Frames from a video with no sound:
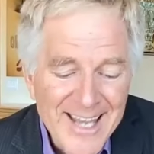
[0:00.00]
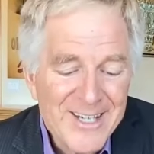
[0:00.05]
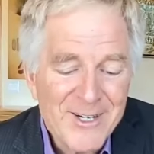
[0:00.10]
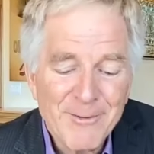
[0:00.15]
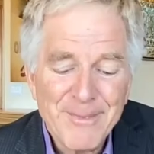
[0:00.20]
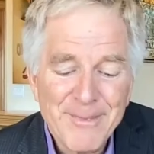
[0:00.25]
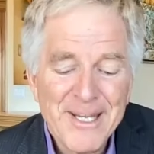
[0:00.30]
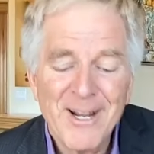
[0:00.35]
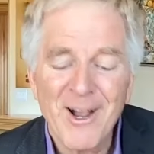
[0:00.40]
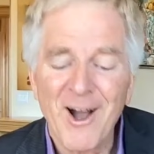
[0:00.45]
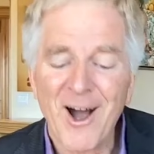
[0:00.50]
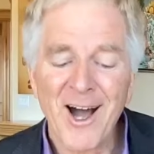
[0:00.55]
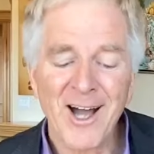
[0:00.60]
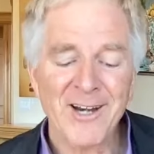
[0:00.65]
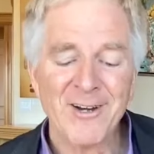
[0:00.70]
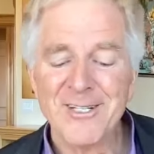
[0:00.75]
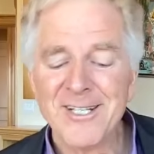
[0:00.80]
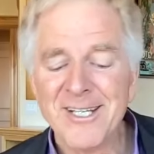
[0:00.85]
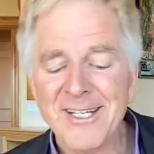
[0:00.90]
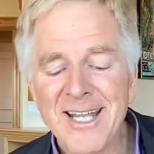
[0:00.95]
and you're being
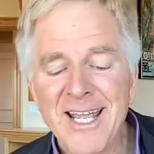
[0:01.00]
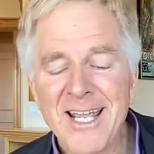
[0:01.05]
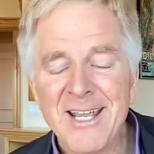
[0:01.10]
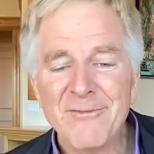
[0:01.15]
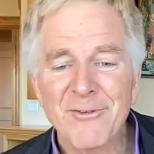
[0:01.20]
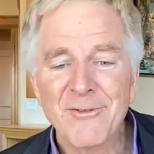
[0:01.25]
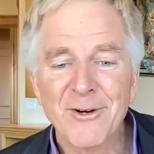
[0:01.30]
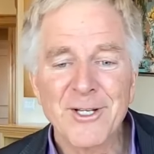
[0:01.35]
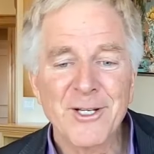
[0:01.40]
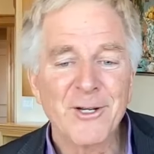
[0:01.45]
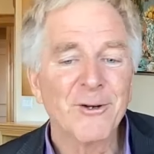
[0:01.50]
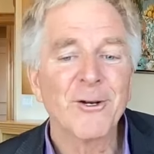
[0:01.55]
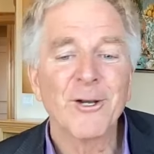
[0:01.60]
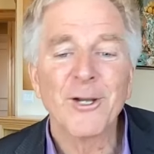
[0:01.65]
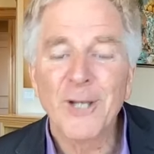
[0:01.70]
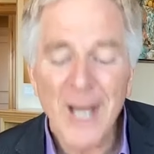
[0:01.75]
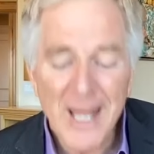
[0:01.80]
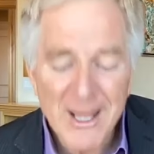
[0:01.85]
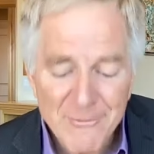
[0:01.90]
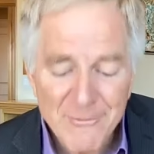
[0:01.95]
honored today for your
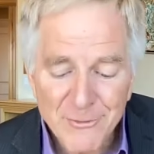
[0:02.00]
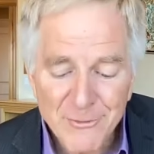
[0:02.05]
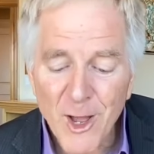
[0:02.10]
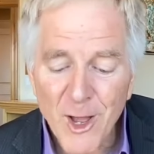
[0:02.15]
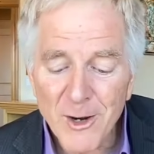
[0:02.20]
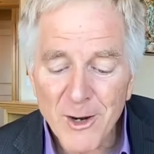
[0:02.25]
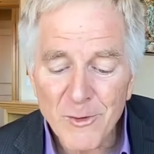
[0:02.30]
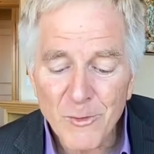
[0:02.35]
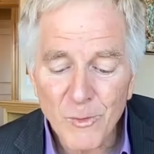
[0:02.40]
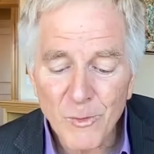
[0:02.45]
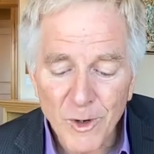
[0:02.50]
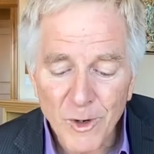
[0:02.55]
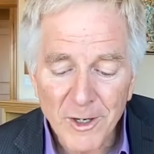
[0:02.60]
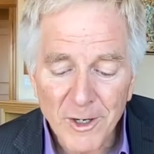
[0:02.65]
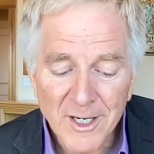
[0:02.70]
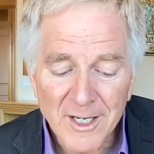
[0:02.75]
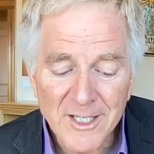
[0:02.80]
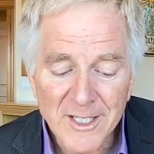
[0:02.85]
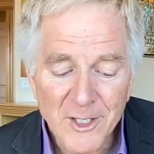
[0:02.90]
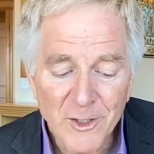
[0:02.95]
lifelong
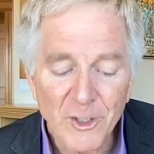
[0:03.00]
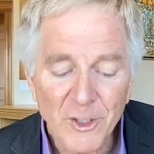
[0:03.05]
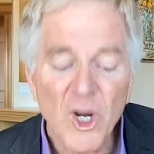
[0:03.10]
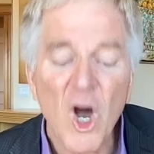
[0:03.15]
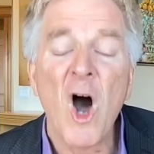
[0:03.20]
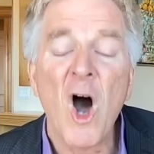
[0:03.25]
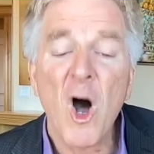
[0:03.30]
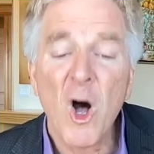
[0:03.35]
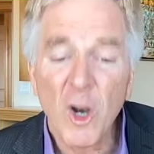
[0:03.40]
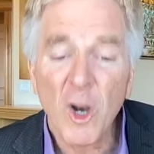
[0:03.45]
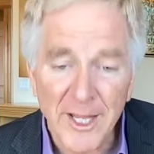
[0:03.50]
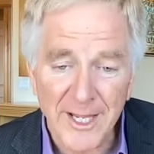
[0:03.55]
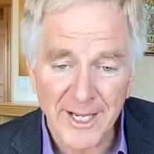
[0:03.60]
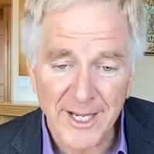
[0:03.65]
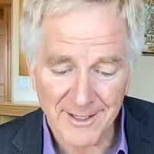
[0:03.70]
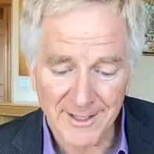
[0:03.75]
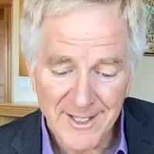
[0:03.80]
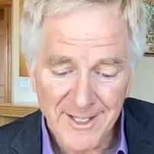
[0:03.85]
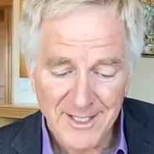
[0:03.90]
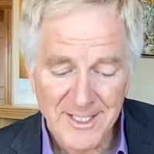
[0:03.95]
work, your
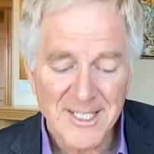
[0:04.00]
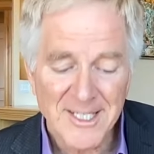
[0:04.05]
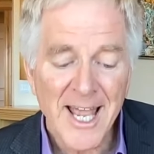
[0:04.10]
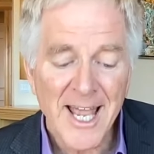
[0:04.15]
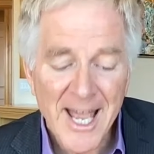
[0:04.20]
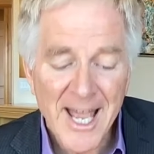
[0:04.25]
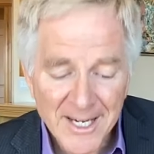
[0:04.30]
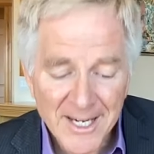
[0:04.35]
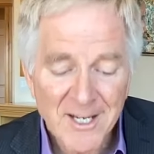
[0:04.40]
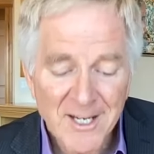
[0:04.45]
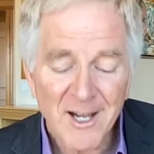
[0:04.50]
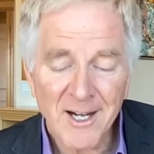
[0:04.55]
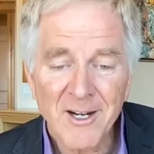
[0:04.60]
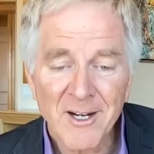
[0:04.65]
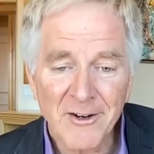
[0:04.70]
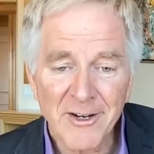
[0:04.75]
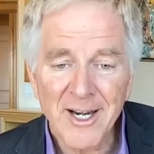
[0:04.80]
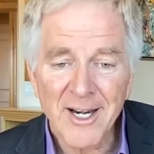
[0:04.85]
calling to end hunger.